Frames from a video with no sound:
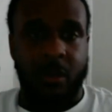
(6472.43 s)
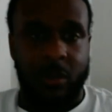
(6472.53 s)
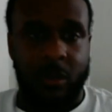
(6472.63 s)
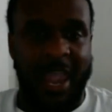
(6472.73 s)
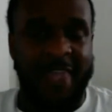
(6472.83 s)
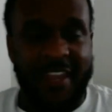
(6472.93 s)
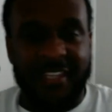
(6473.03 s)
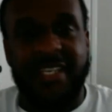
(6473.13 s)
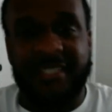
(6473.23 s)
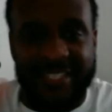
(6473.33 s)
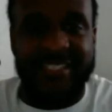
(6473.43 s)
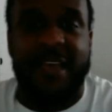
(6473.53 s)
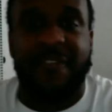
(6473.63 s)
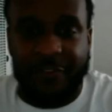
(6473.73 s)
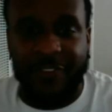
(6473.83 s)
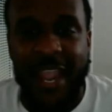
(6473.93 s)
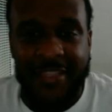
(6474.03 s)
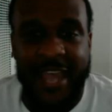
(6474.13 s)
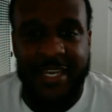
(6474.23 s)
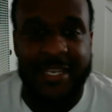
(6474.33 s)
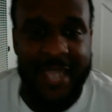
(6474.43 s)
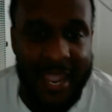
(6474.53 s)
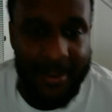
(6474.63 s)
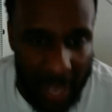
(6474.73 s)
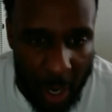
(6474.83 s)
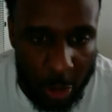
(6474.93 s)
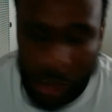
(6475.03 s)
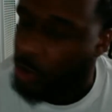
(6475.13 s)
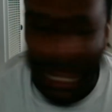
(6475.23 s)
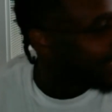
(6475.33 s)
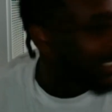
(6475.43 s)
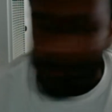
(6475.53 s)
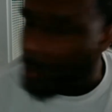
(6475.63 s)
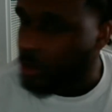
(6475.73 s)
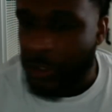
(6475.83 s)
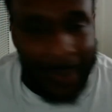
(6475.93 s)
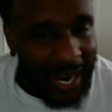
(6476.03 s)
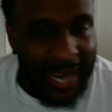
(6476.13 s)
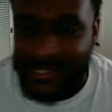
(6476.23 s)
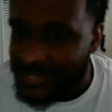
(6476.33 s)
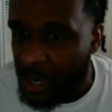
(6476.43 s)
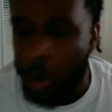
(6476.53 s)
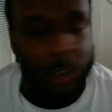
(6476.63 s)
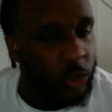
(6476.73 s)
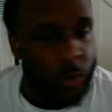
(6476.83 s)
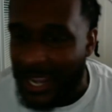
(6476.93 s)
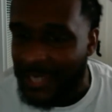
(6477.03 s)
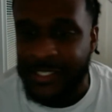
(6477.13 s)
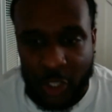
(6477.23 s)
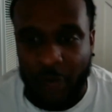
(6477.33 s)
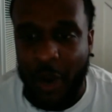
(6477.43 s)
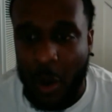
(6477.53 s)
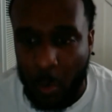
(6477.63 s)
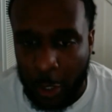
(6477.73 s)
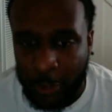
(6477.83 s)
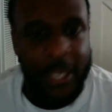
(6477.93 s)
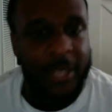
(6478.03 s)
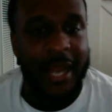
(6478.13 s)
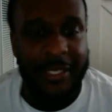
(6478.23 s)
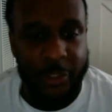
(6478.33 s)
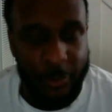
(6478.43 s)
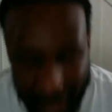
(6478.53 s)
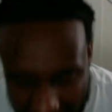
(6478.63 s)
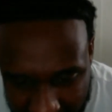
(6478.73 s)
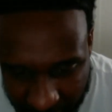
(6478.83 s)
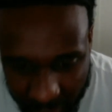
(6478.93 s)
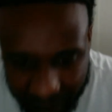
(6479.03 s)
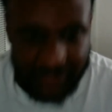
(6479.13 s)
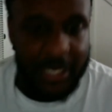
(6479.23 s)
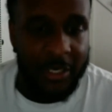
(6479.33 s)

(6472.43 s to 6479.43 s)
and this is the 7th day that he came out, you're not supposed to buy, sell, or do any servile work, not your maid servants, your